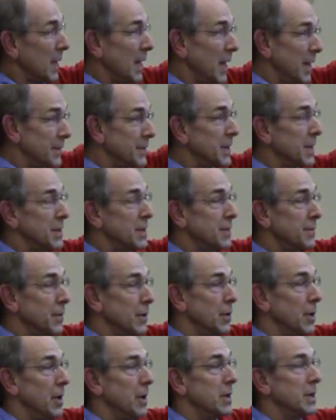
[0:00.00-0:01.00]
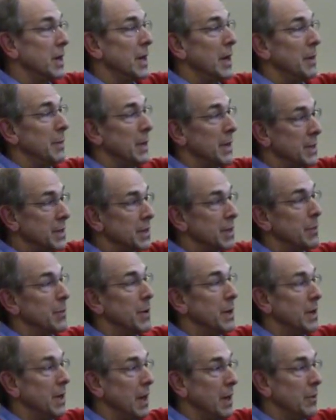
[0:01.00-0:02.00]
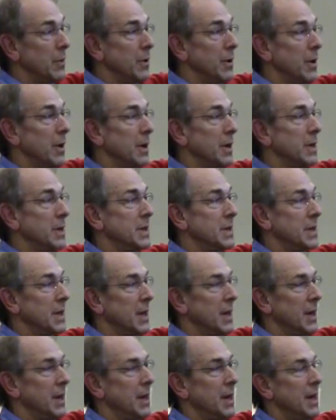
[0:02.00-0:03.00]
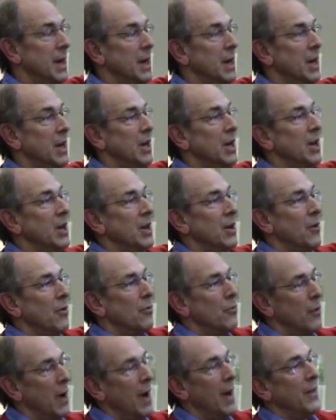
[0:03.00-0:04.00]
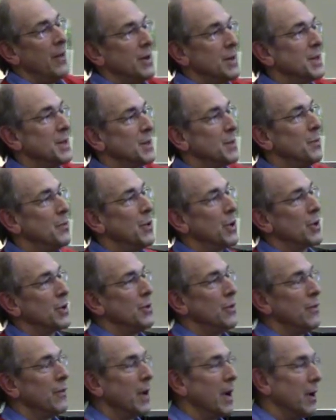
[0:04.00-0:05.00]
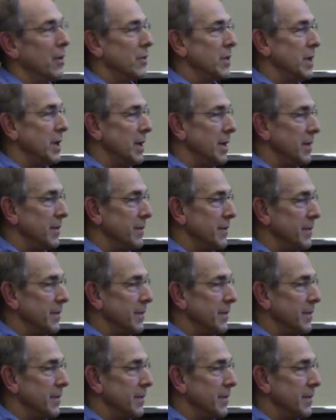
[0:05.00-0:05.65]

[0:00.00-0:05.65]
And I've said this for a long time, and somebody came along and said, Ron, there's this book, you've got to read it.